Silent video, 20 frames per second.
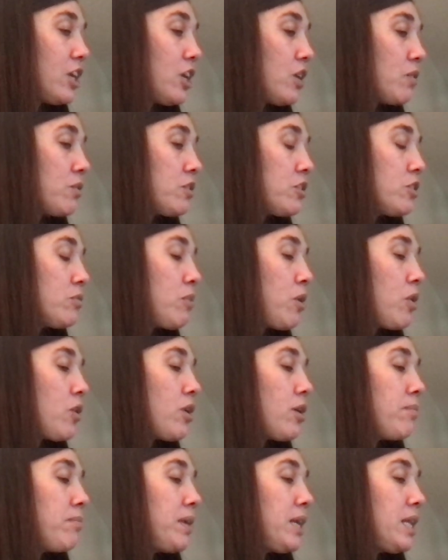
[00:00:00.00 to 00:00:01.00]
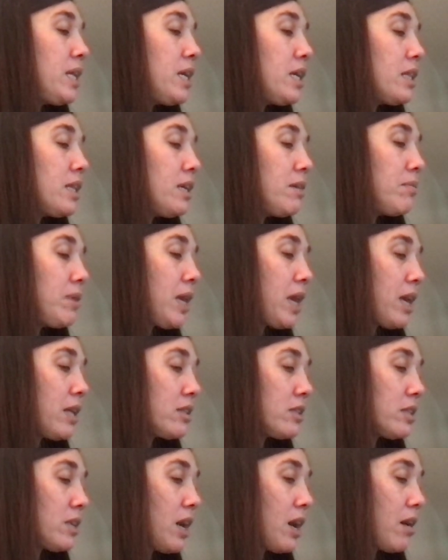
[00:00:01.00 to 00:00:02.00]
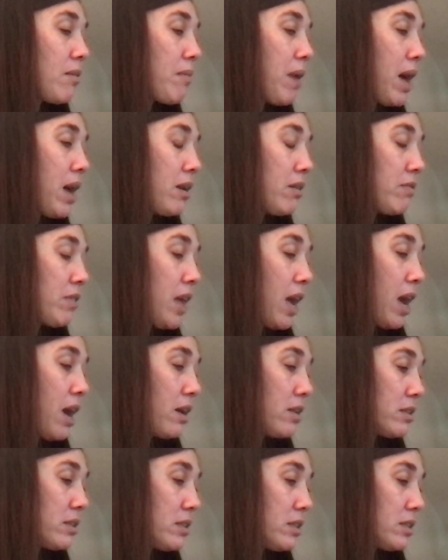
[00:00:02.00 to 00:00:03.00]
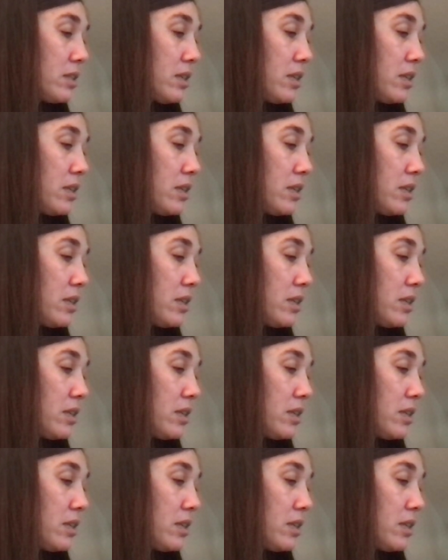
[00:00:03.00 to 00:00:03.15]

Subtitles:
you, smoke immediately began to come out of the hat.